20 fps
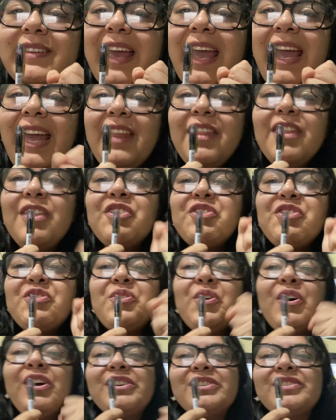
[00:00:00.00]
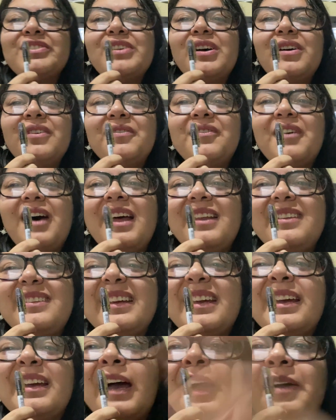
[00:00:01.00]
and threw herself at
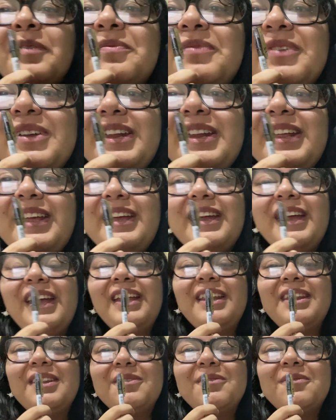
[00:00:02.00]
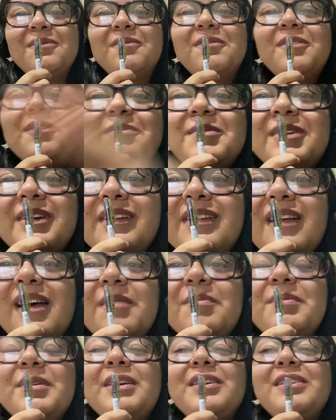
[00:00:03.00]
the company and the football
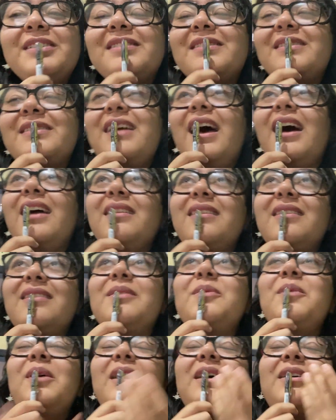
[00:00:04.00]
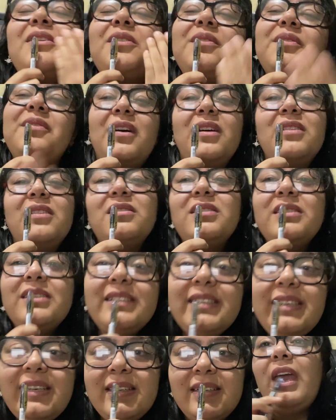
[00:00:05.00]
club because that's what her father
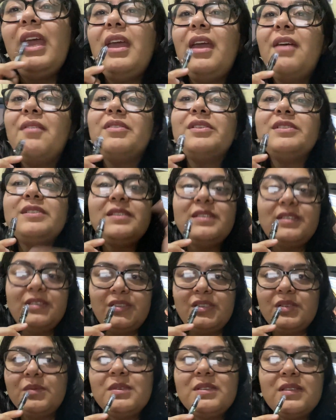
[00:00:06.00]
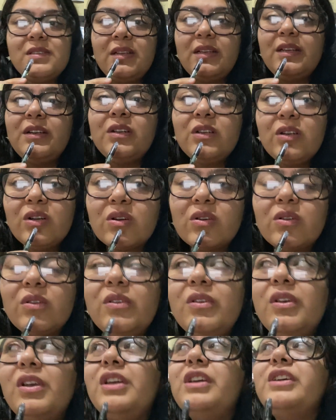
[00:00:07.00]
did. Ever since she was a little
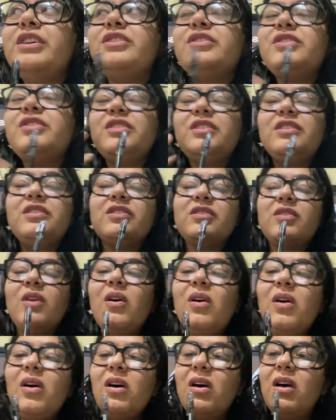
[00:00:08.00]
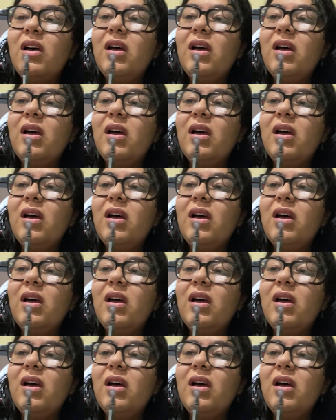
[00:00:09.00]
girl, she saw